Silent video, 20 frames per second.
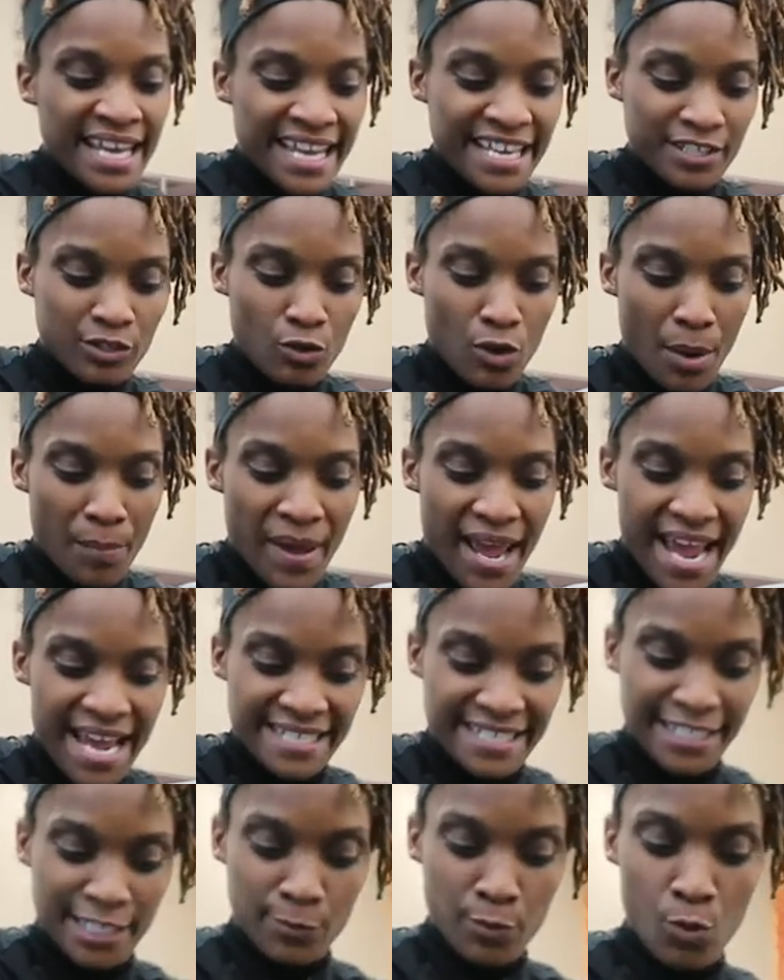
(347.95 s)
it's going
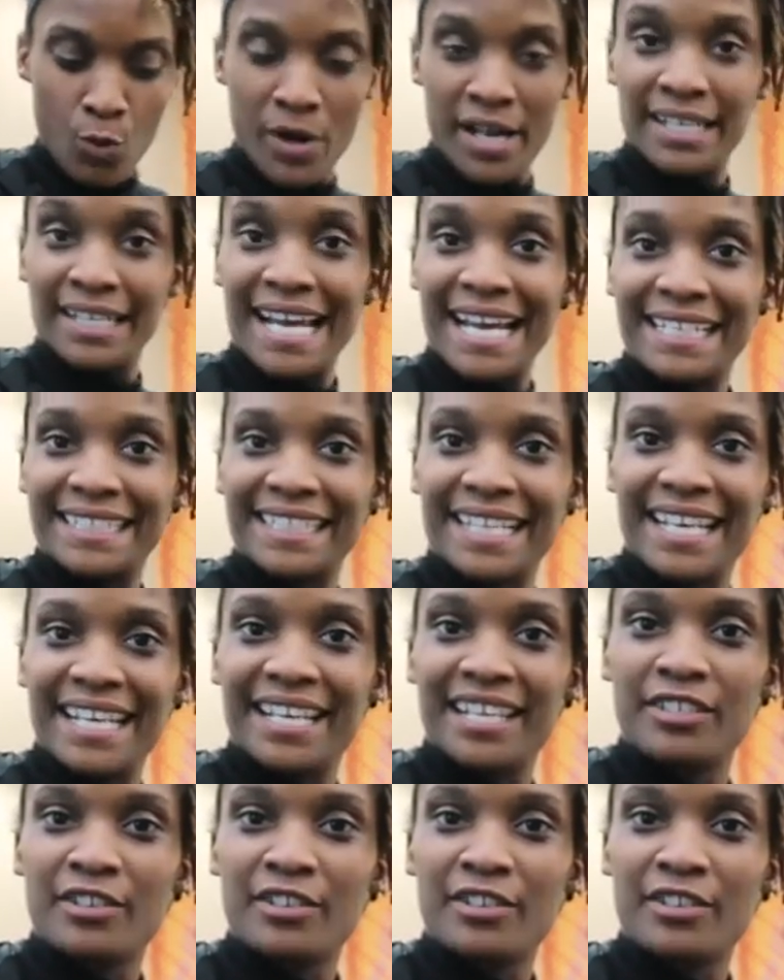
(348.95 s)
past this point like that.